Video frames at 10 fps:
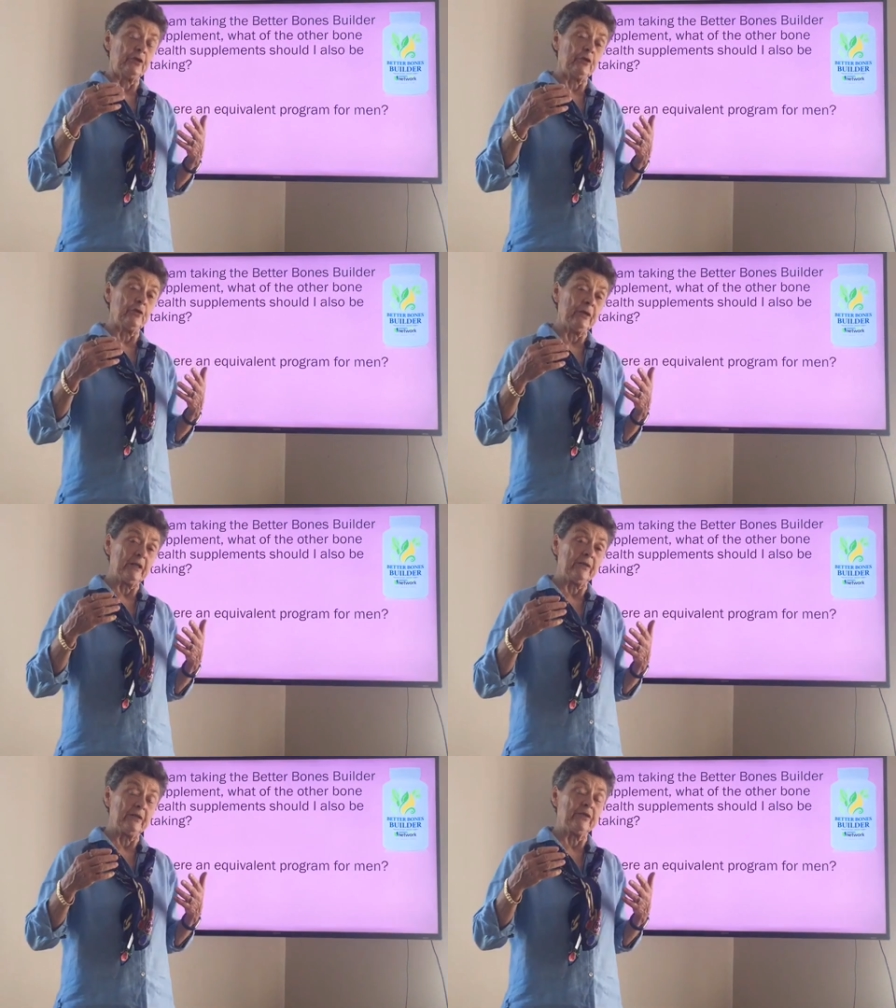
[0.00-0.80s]
to
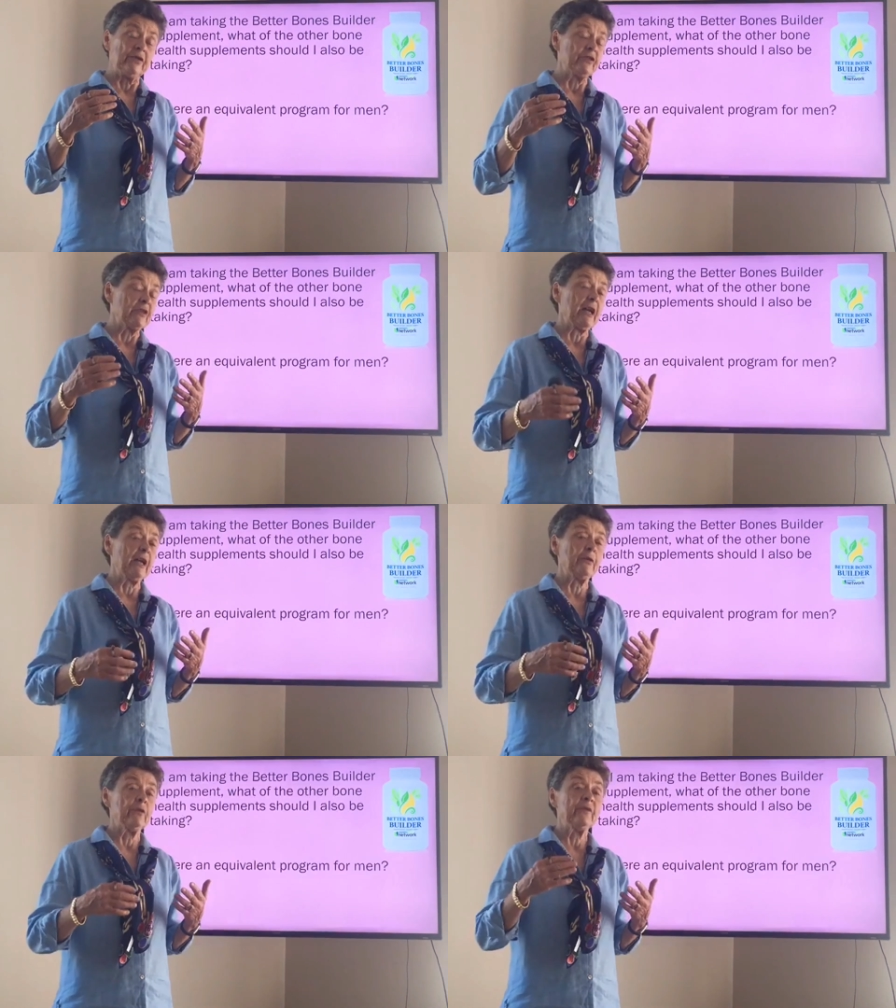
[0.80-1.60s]
get the
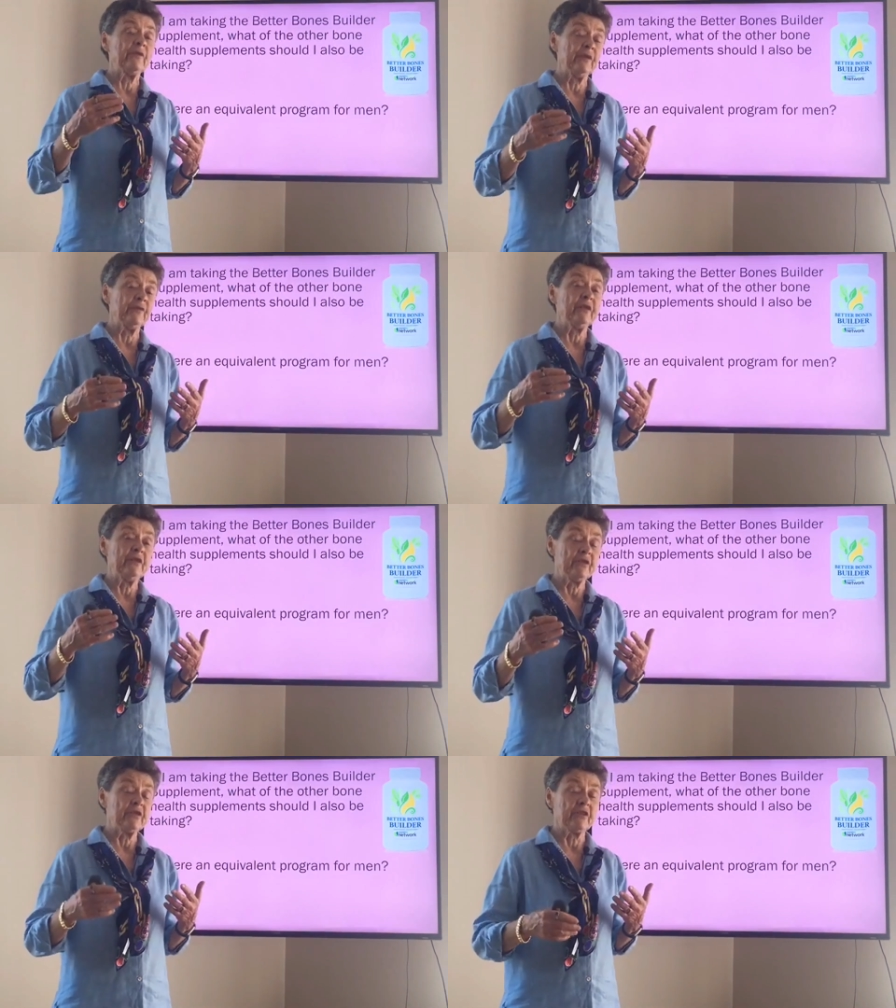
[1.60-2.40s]
desired 50
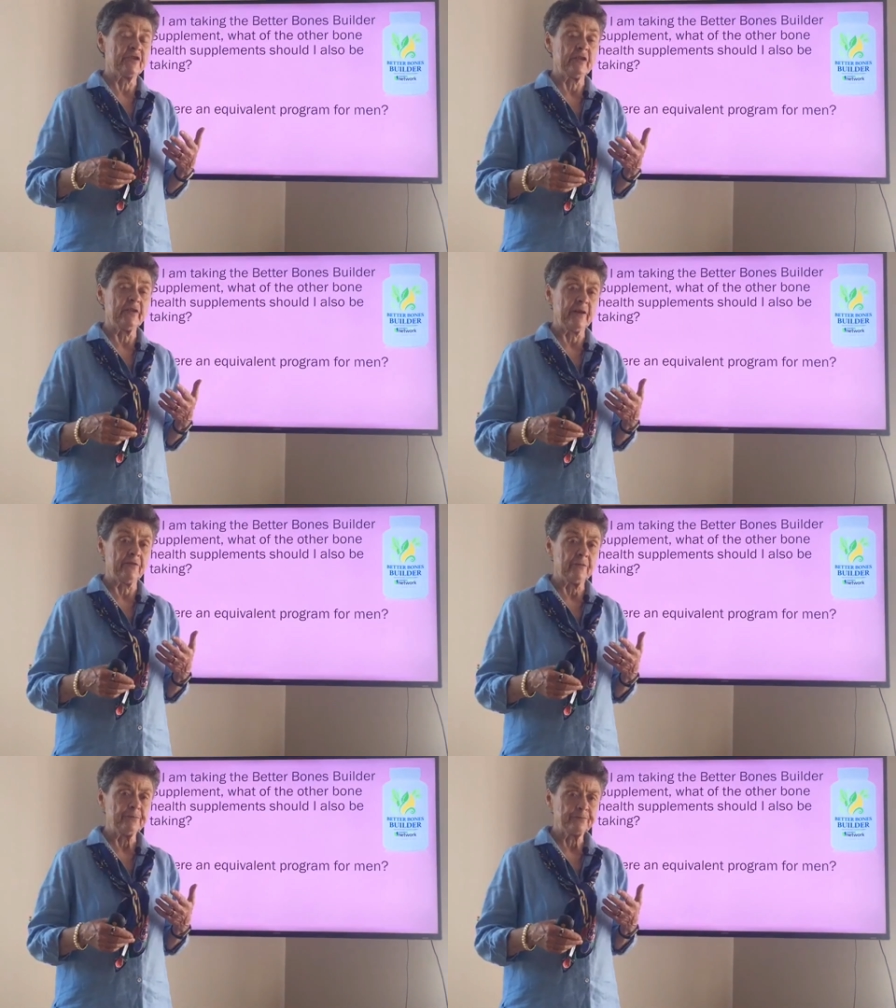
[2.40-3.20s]
to 60
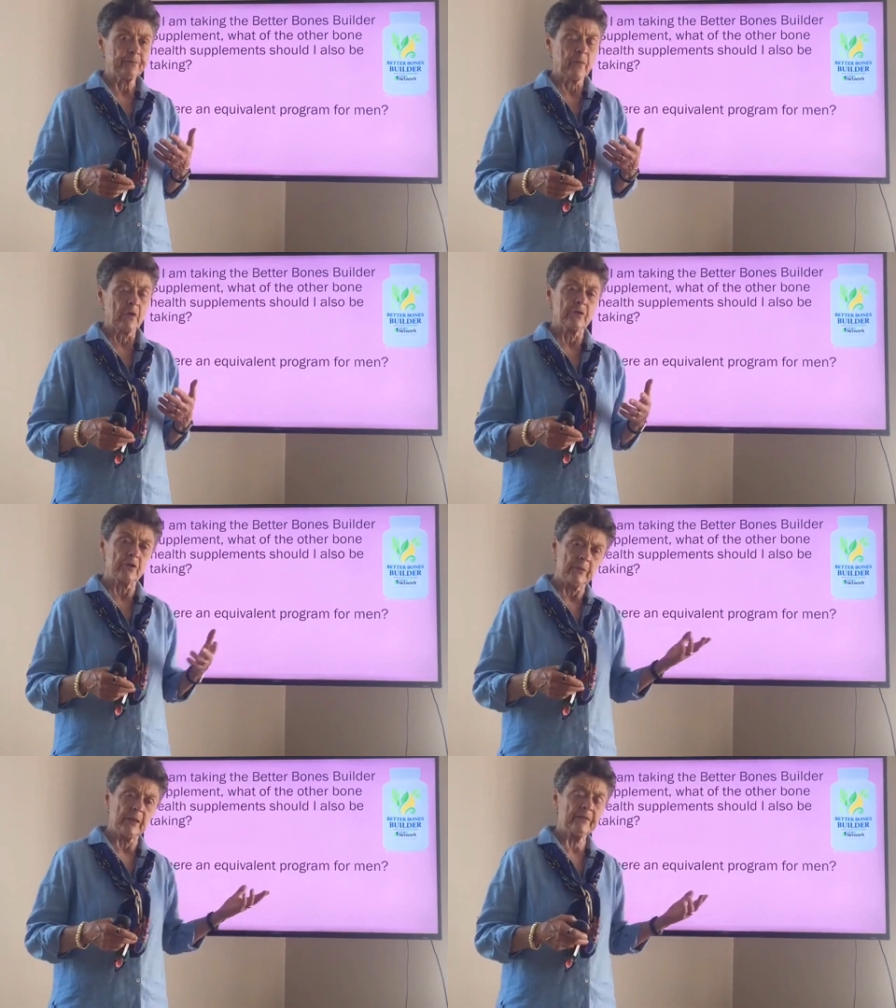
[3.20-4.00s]
level. So
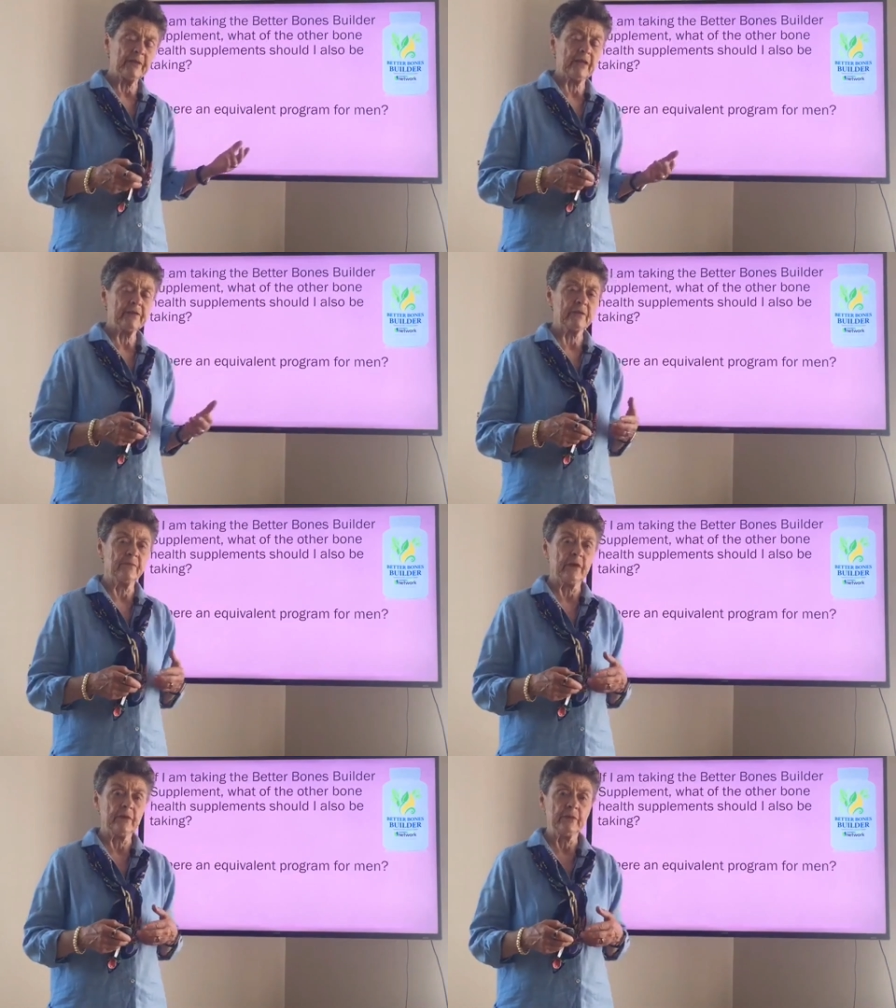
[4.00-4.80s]
you might have to add some
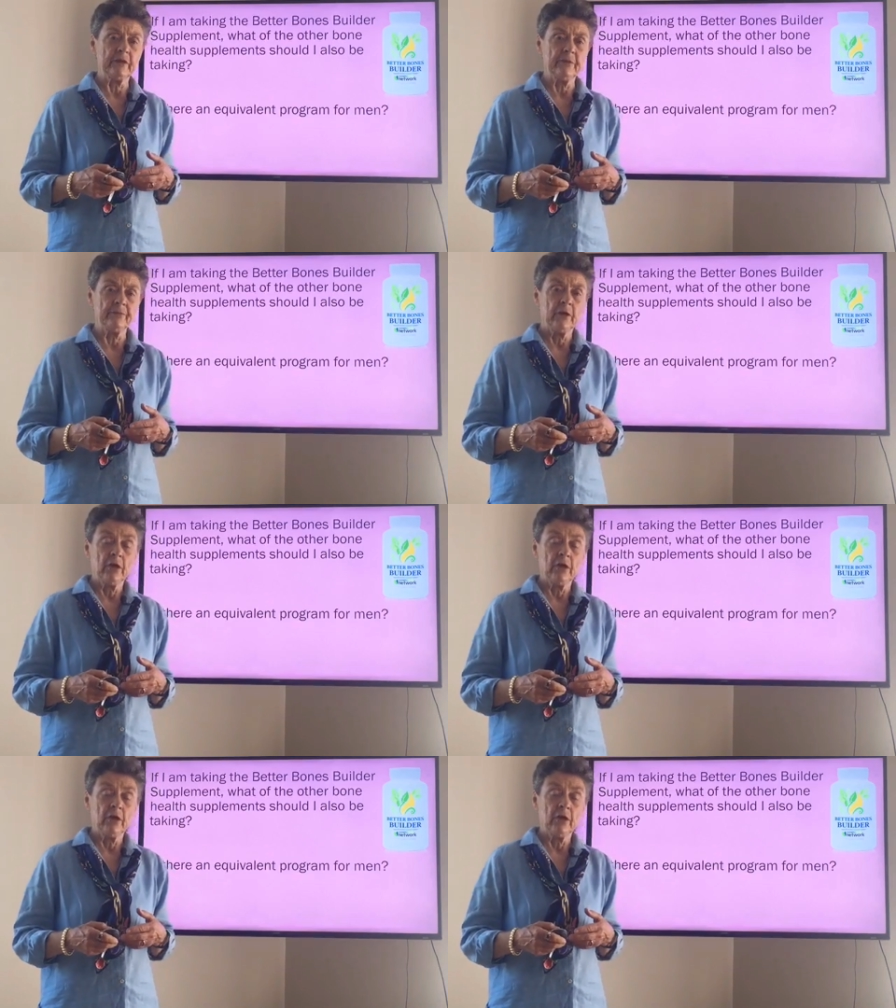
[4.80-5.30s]
vitamin D.